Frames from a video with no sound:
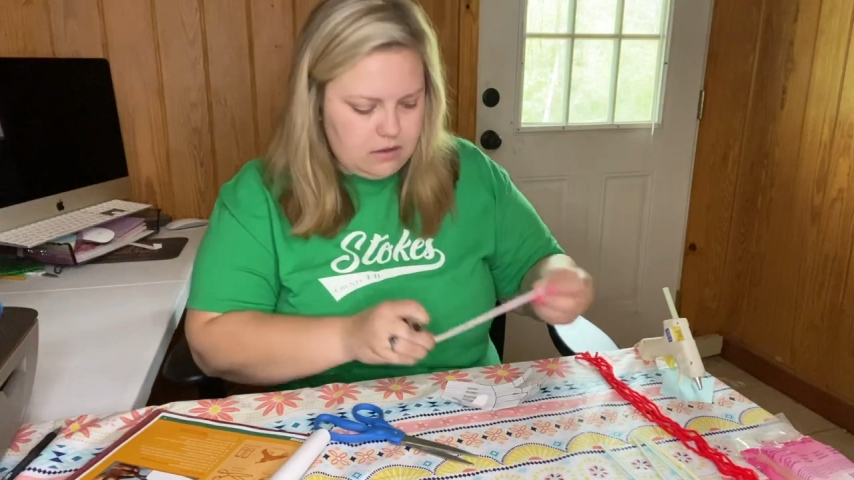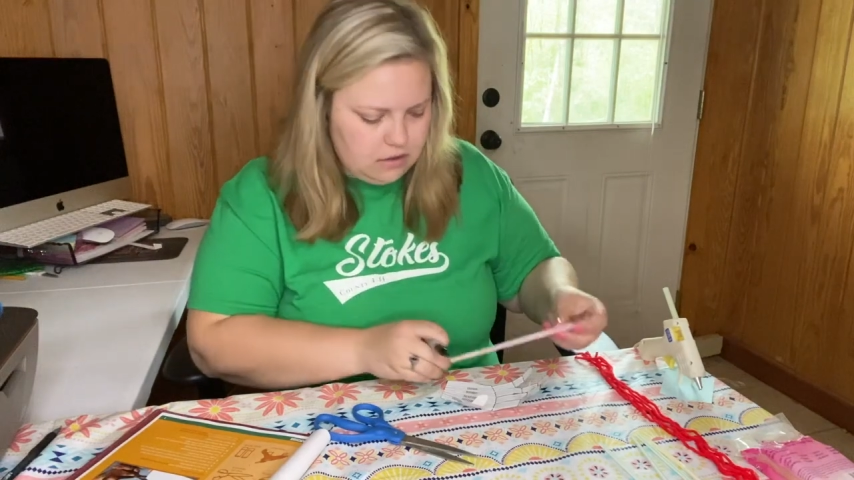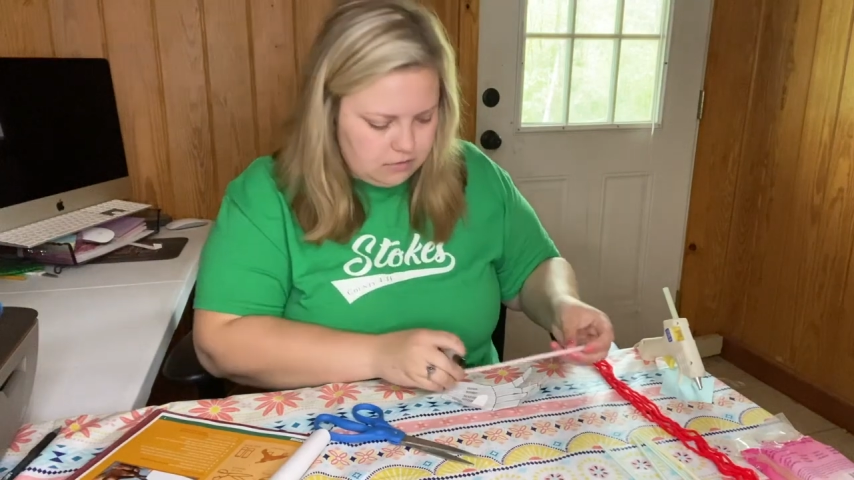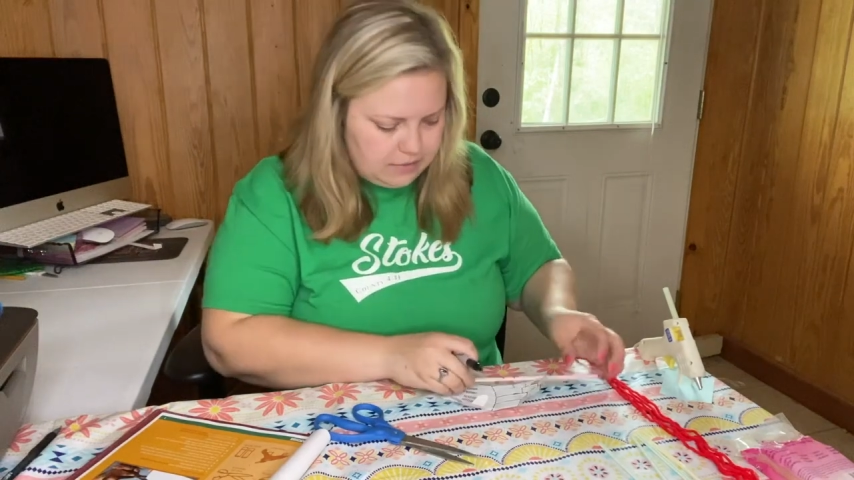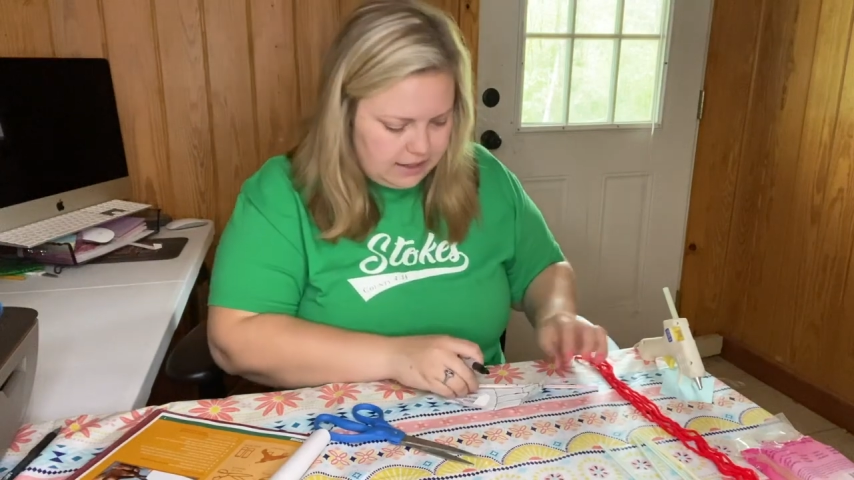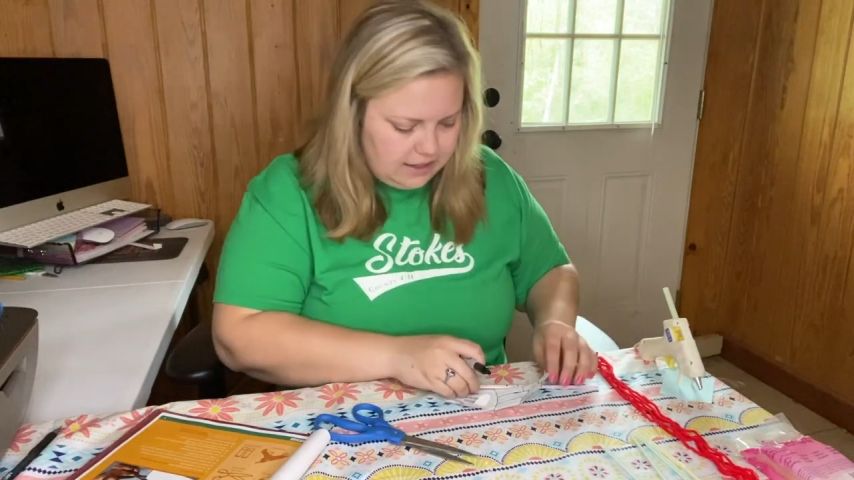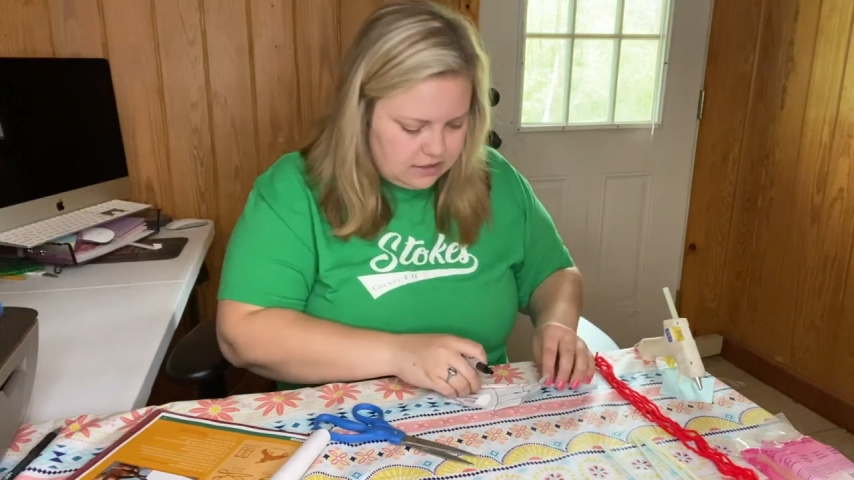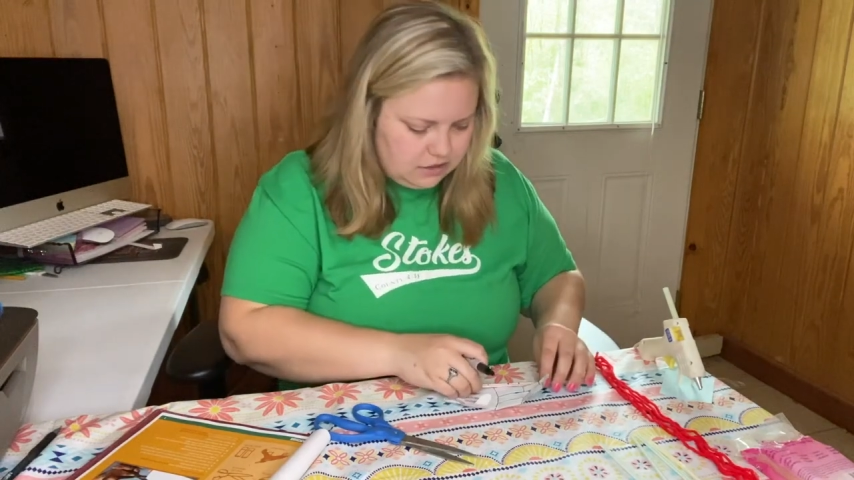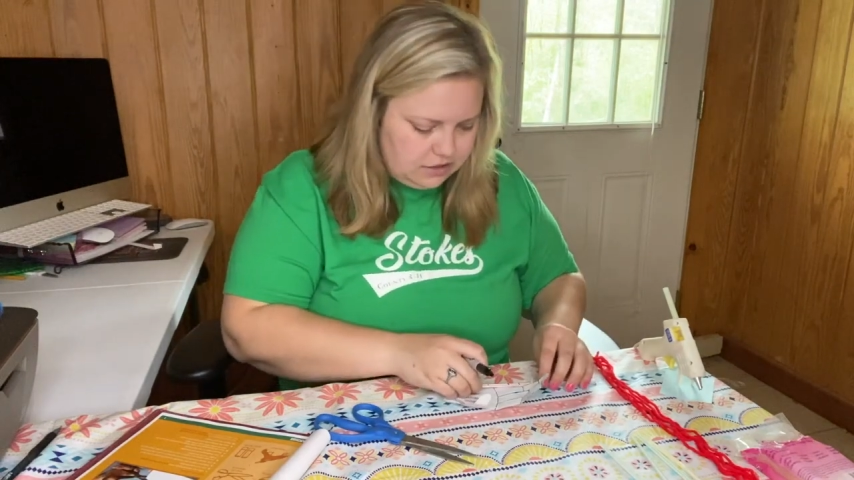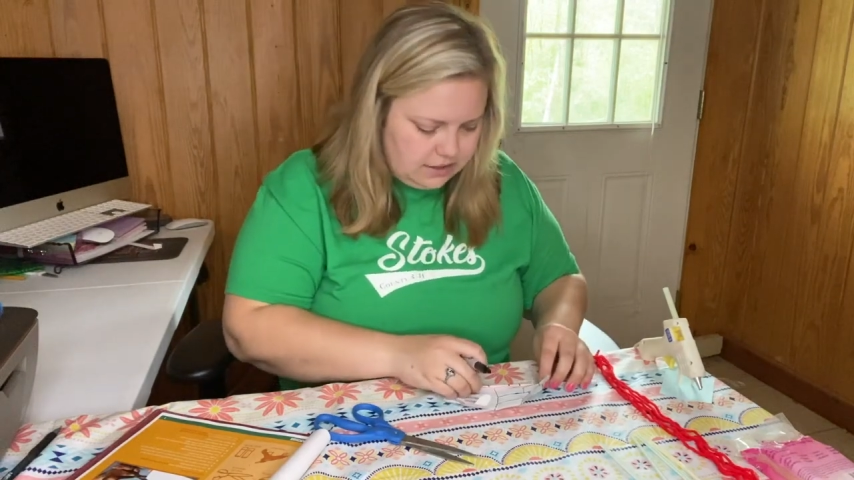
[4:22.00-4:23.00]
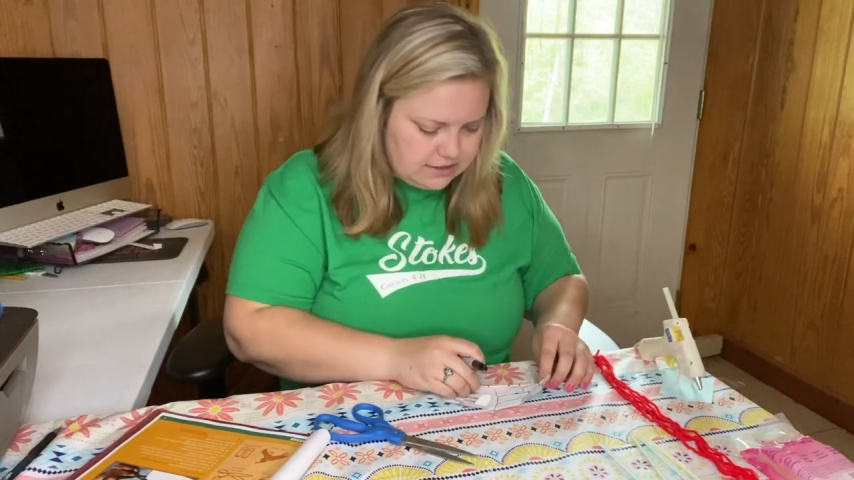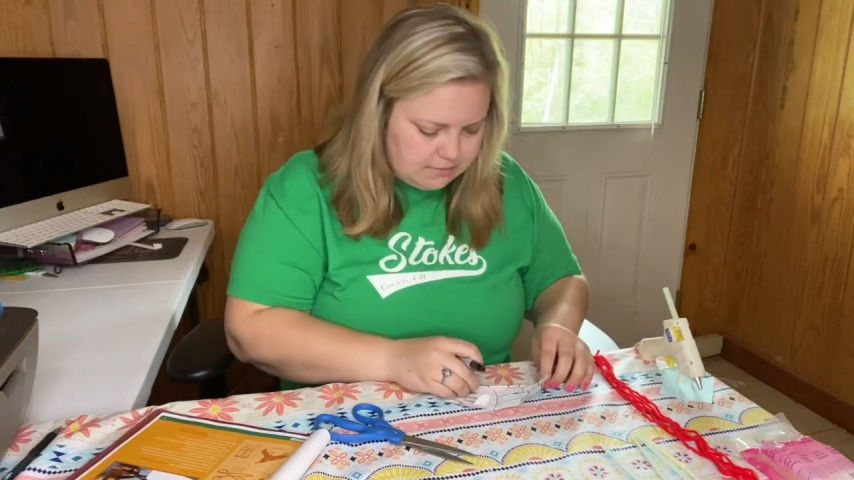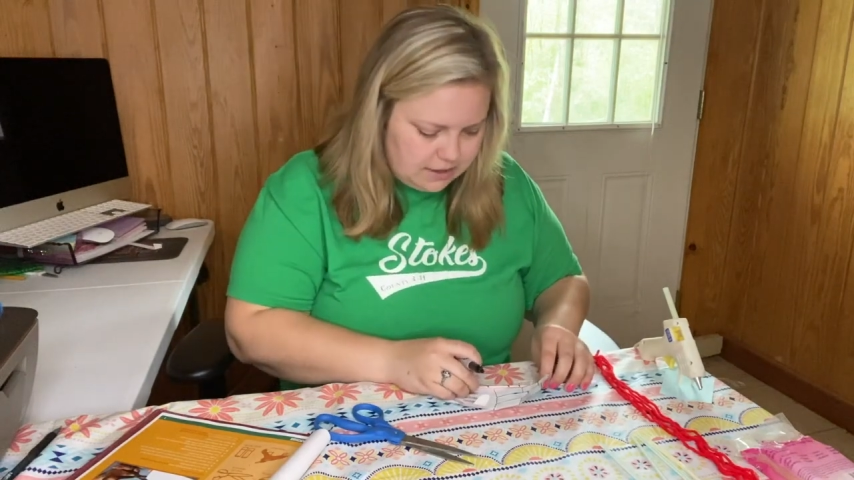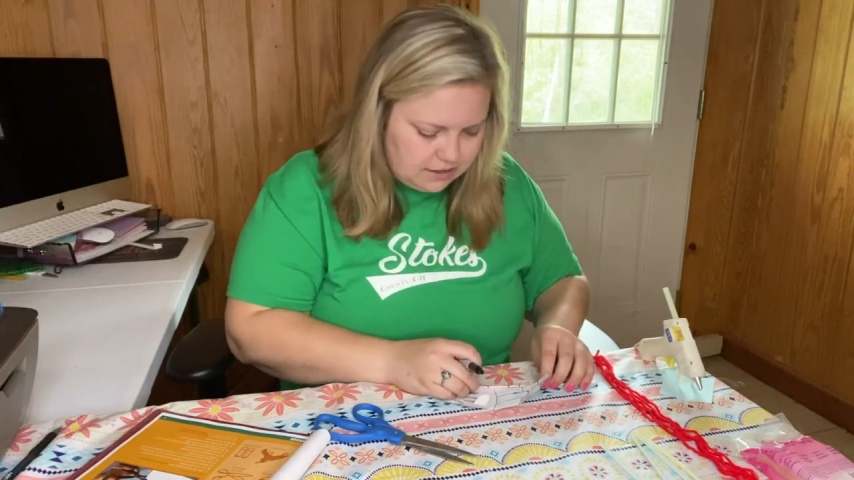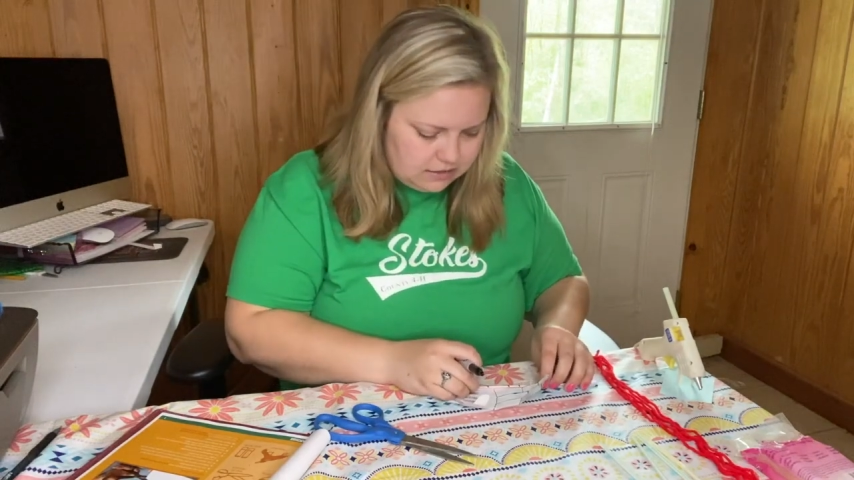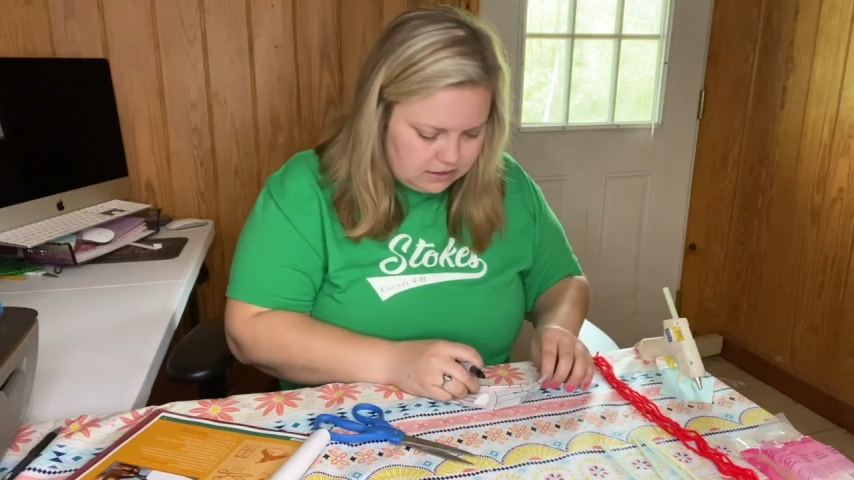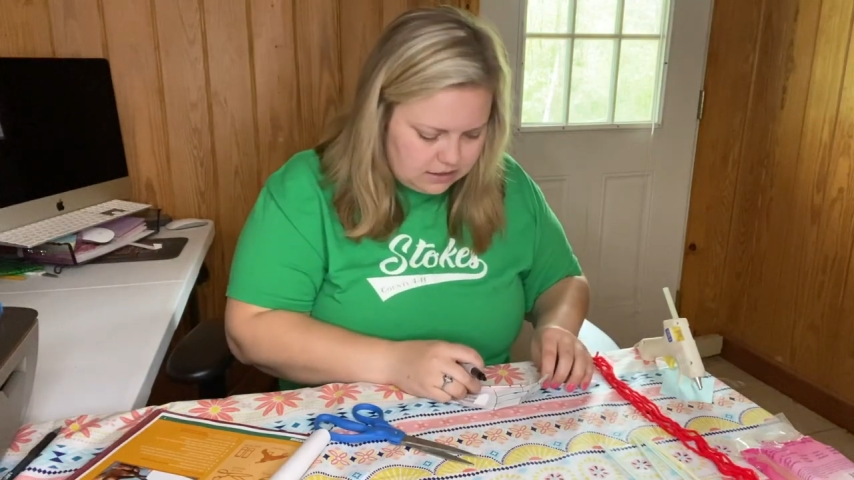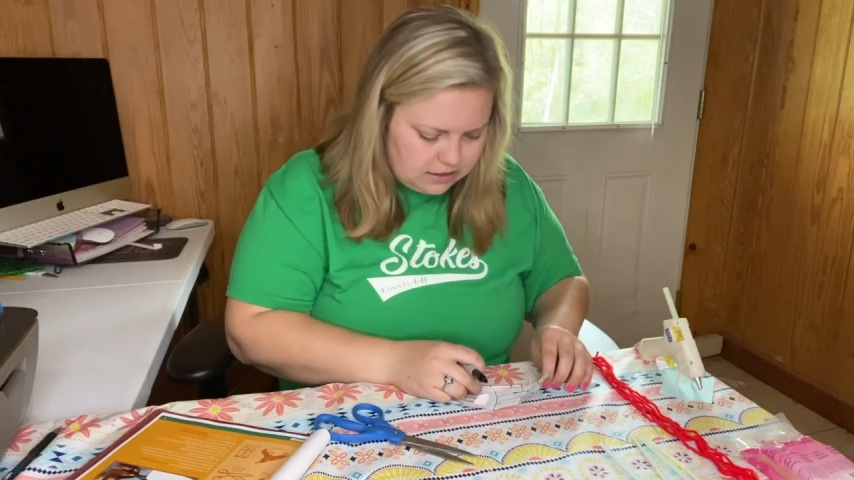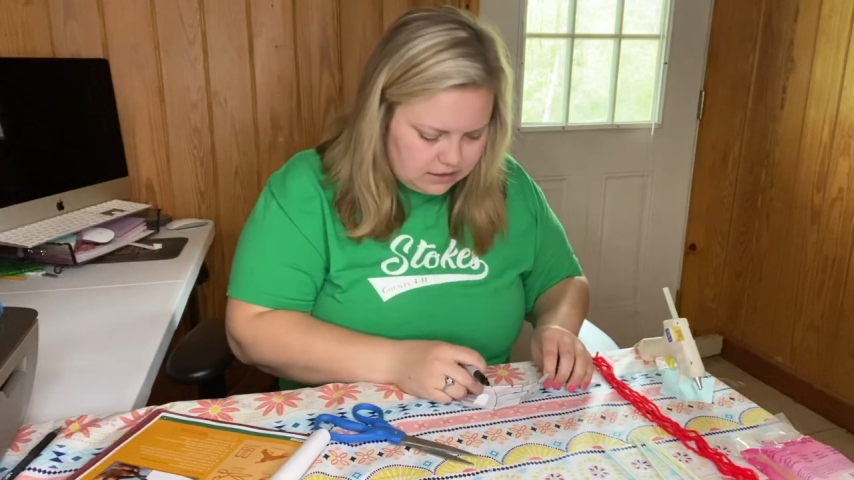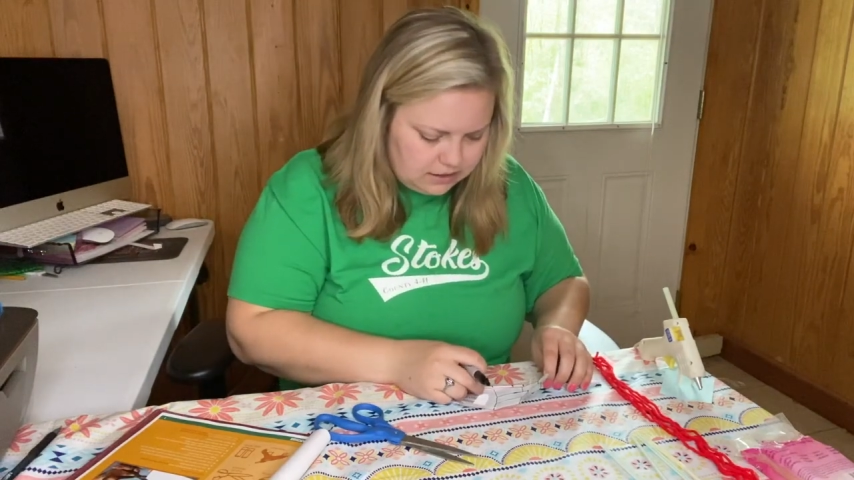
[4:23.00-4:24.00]
Oh, and you need to make a
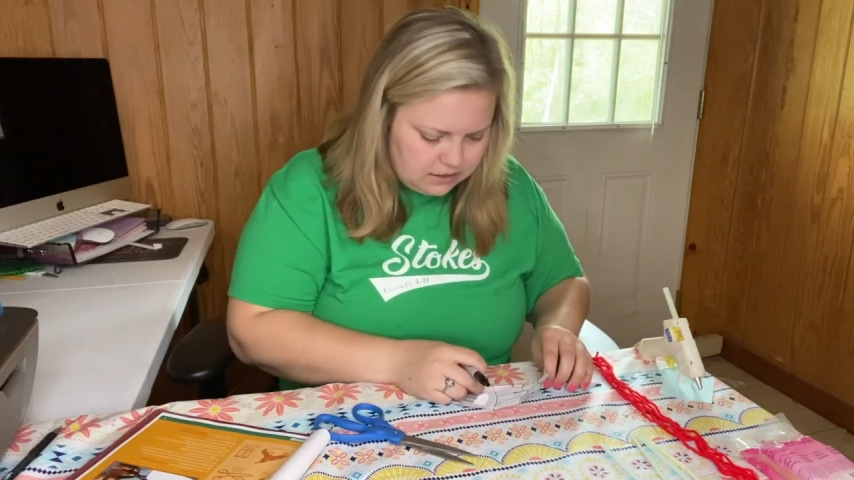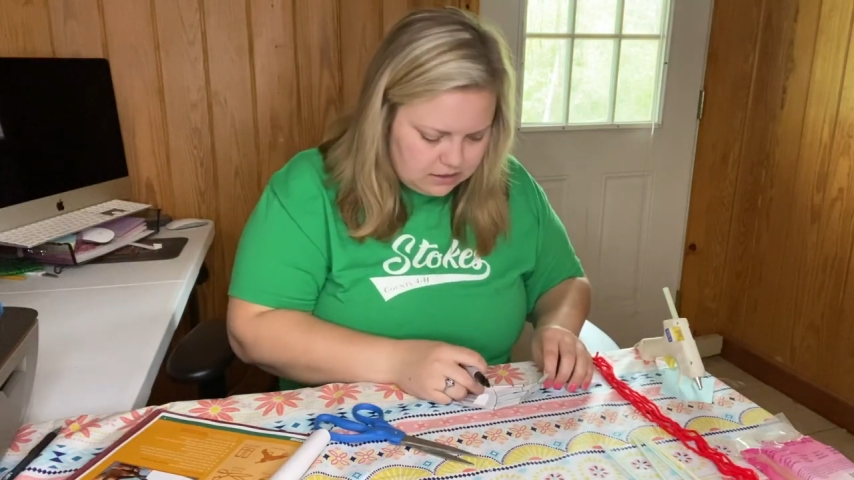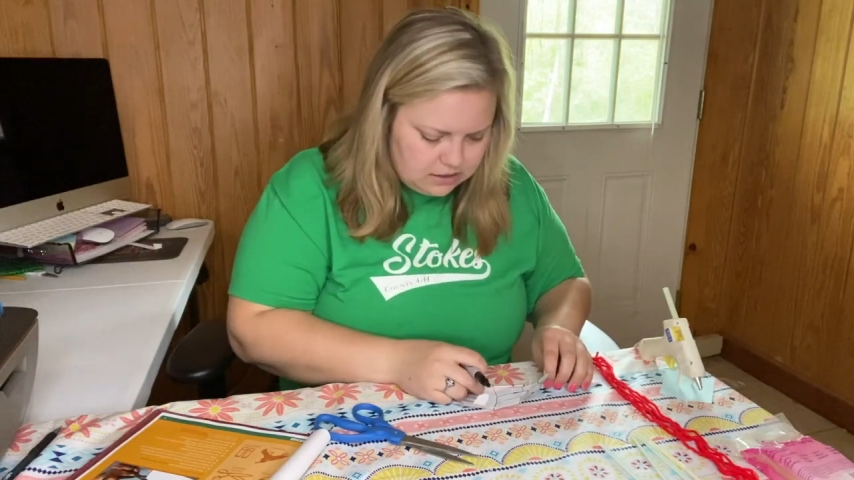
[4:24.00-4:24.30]
line